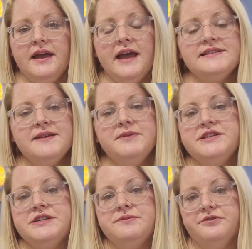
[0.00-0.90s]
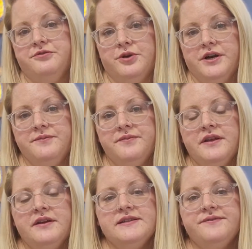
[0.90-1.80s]
As I mentioned before,
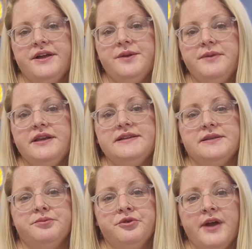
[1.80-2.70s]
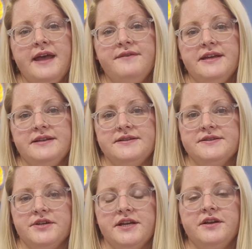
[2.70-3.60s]
development is a private
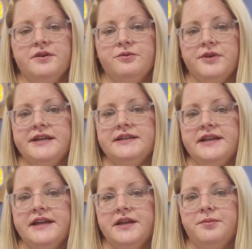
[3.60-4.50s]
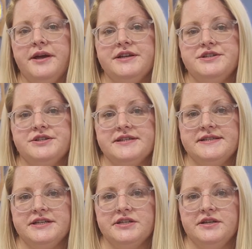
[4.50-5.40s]
industry regulated by a
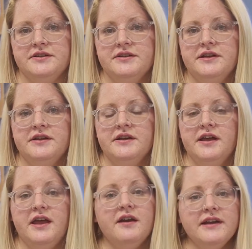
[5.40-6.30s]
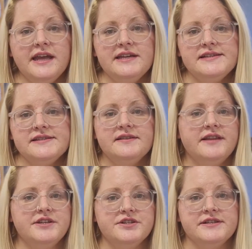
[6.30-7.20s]
jurisdiction. In our case,
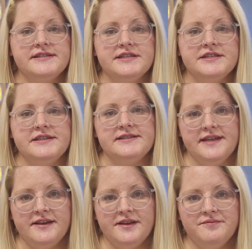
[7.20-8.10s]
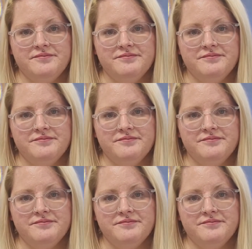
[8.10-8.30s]
that jurisdiction is Sandy.